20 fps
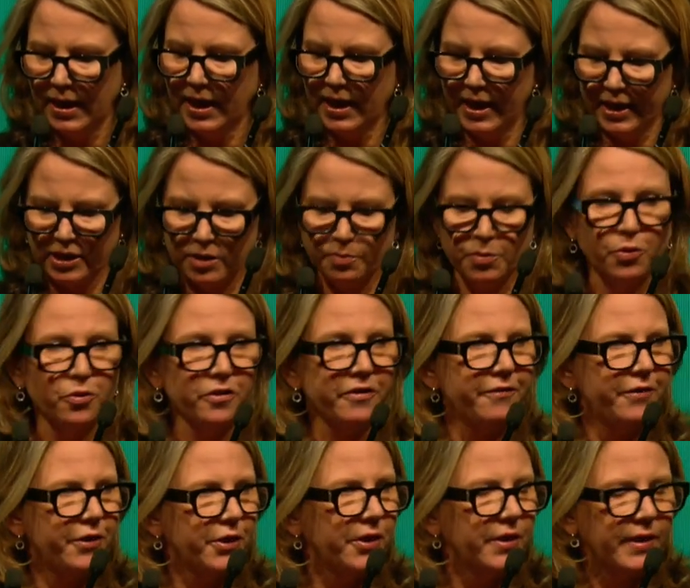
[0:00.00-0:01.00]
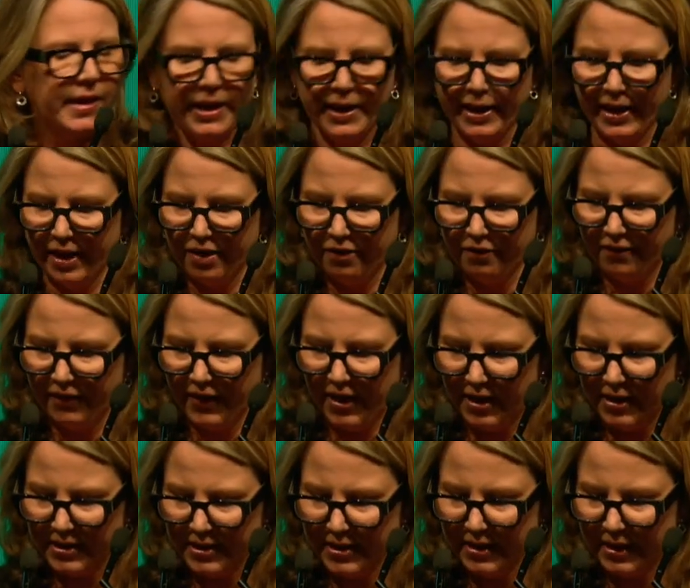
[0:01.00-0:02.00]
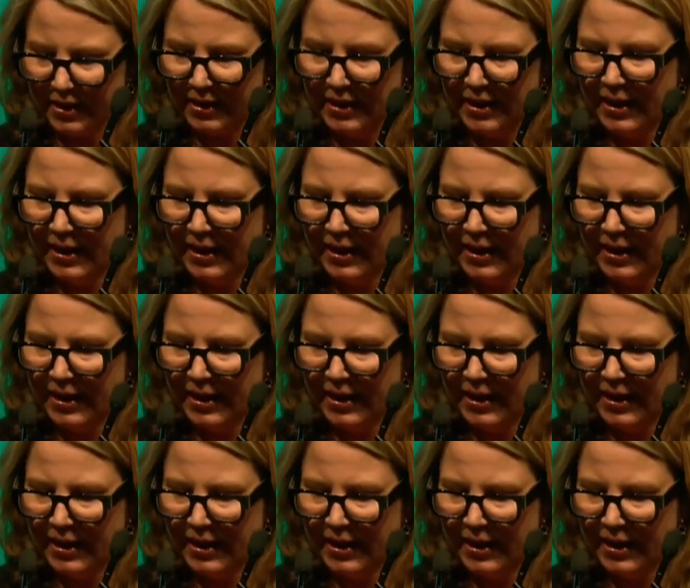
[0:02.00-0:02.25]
export further and faster,